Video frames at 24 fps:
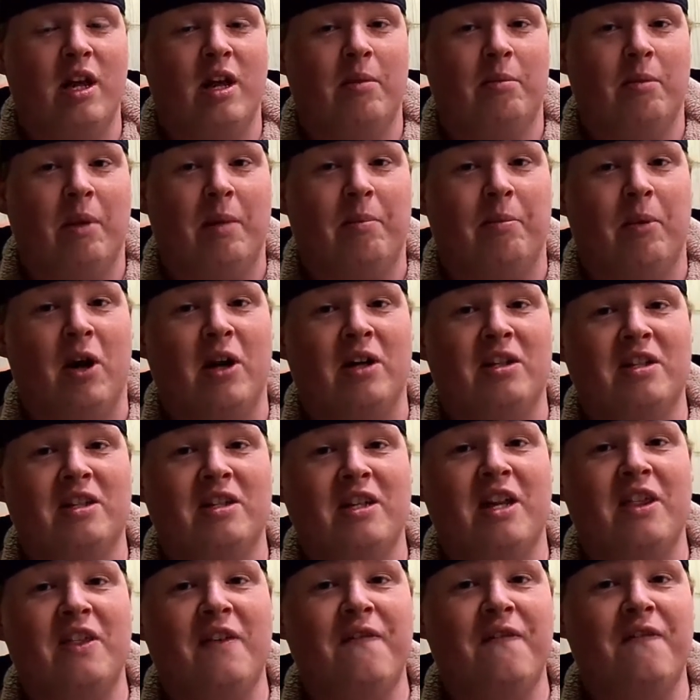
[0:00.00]
My boss is
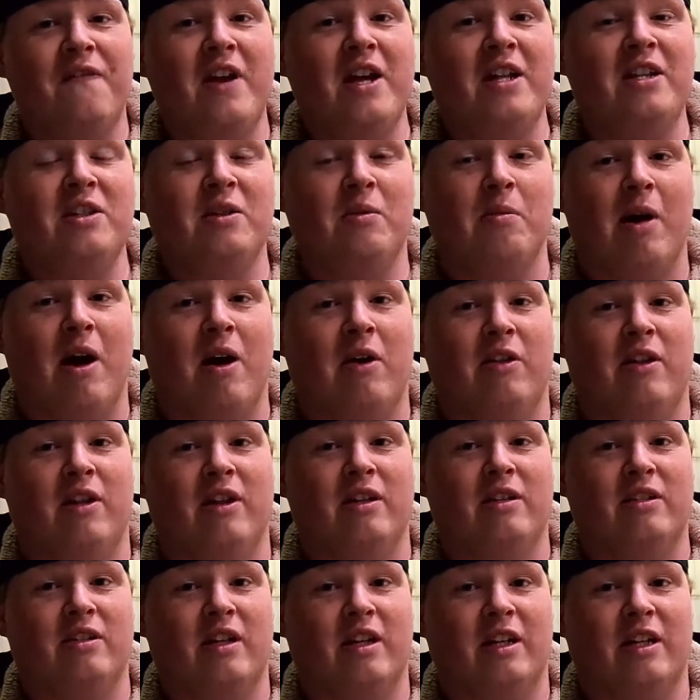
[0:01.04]
on the fence about
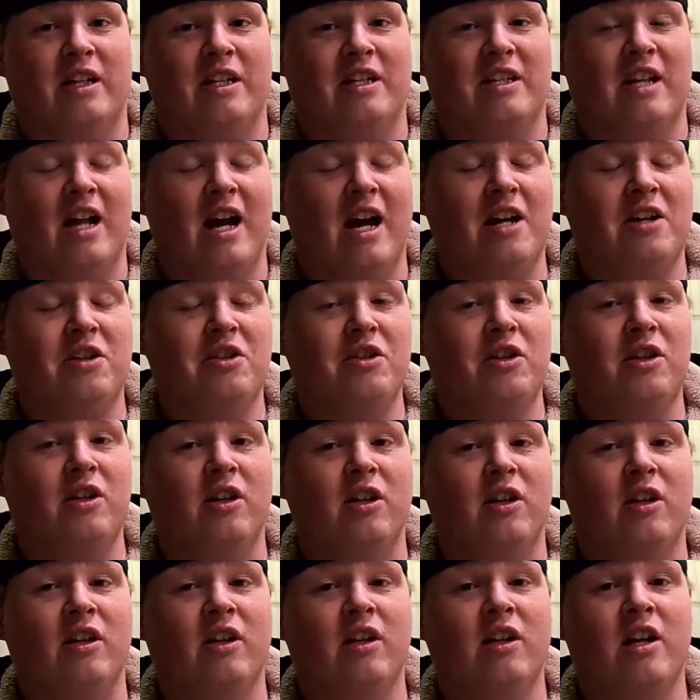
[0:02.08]
this, and he's not
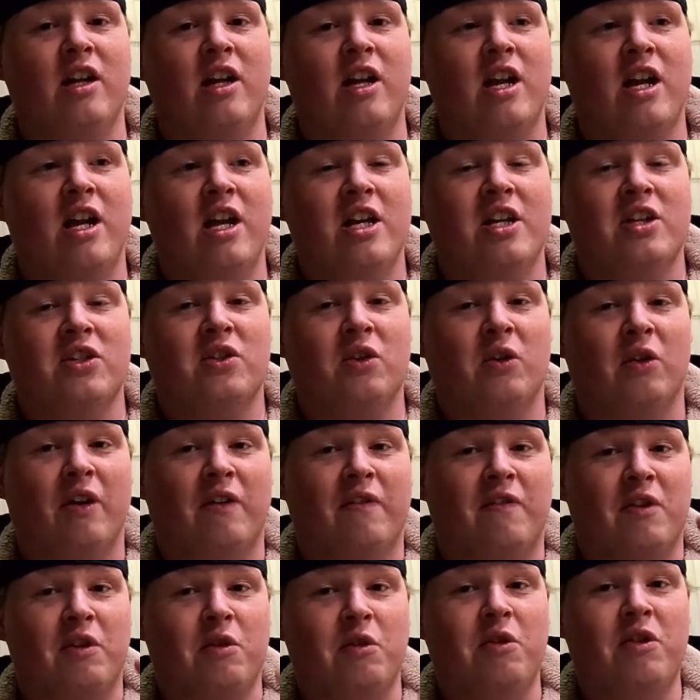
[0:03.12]
sure. So
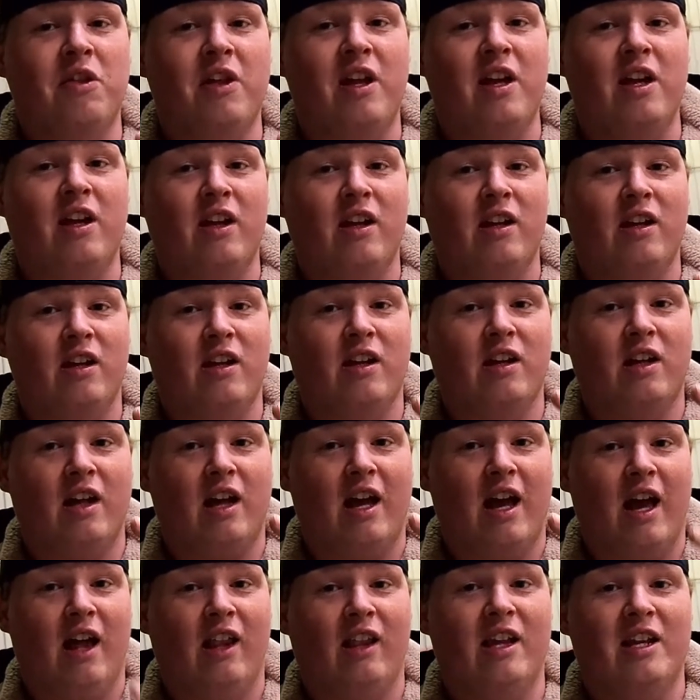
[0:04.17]
if you think
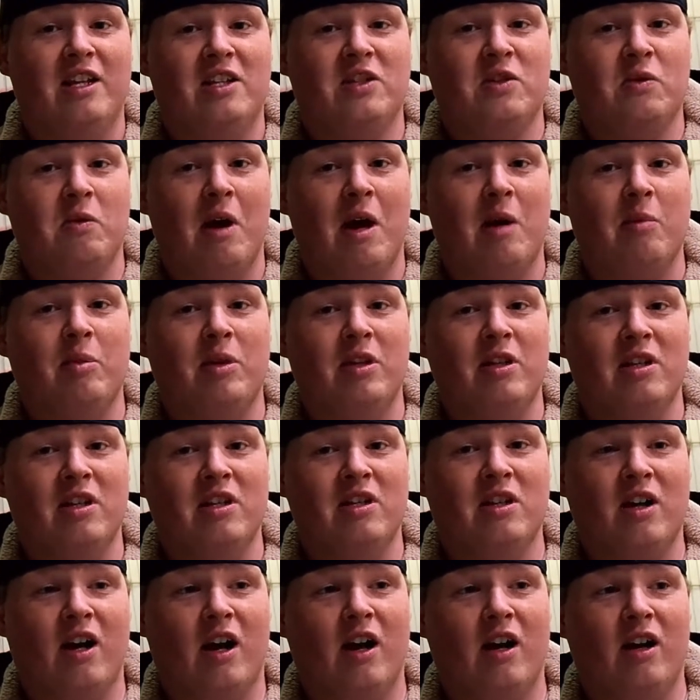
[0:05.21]
LS swapping this
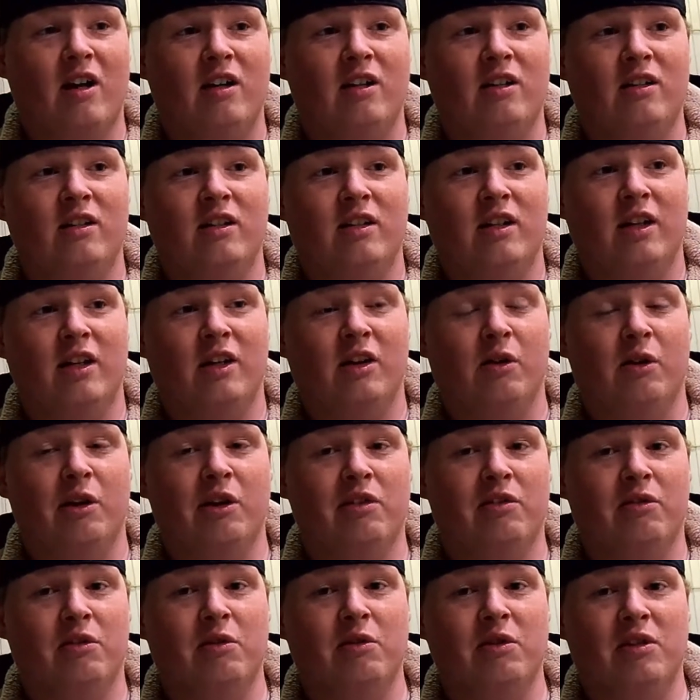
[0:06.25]
car and going
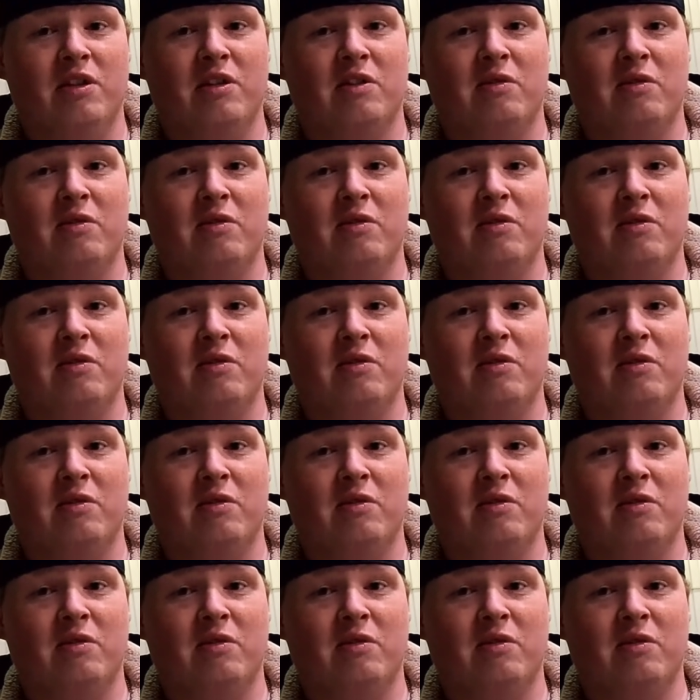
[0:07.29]
through with the